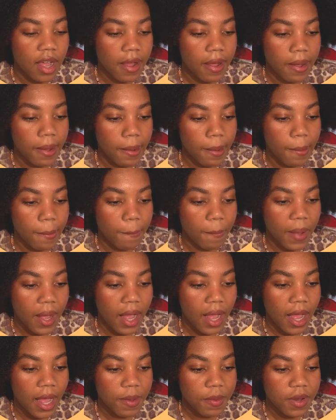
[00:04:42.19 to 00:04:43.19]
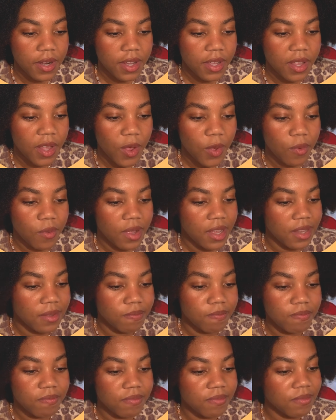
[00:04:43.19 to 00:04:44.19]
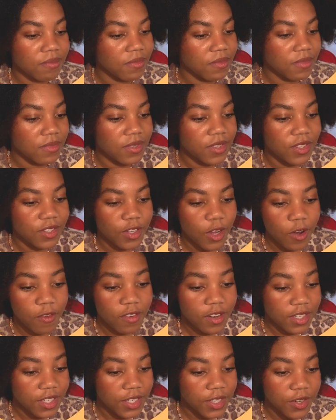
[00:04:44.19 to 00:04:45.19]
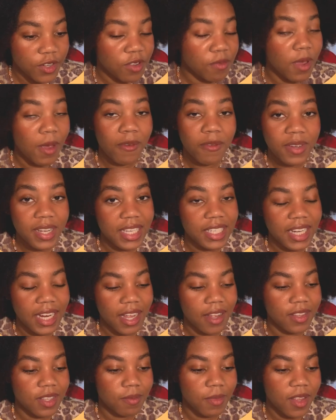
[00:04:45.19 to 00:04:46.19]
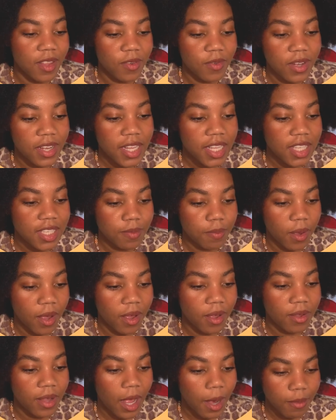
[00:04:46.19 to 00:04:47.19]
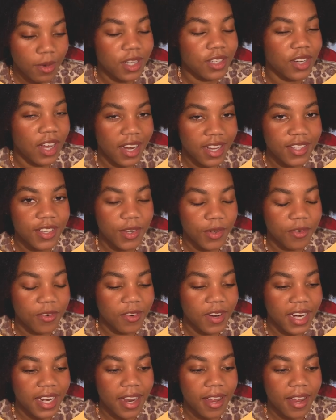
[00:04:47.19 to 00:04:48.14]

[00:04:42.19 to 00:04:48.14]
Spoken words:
I'm gonna go with server 2. Maybe we can check out some other ones, but I'm gonna try 2 for right